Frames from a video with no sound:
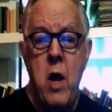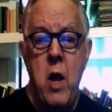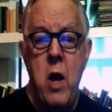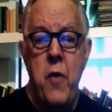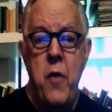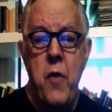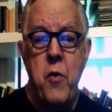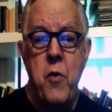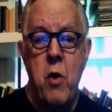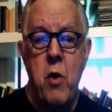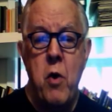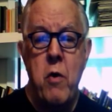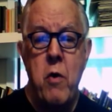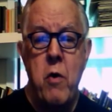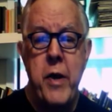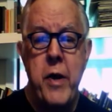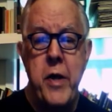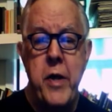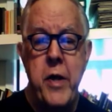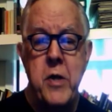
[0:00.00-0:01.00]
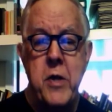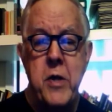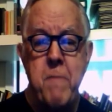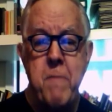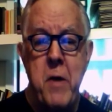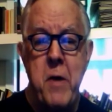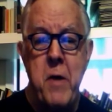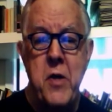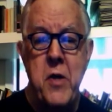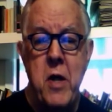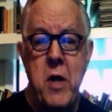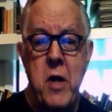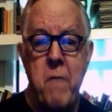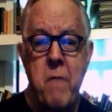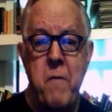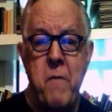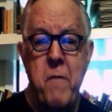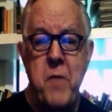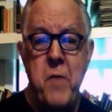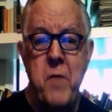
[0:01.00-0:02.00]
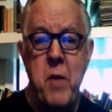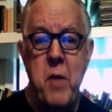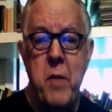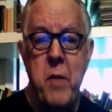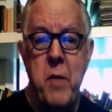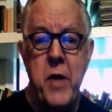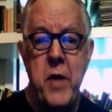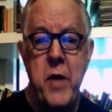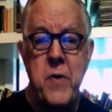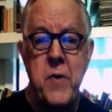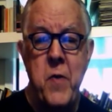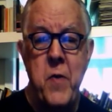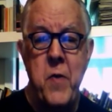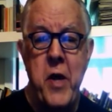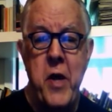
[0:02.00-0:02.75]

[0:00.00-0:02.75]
You only need to spend 10 or 15 minutes in the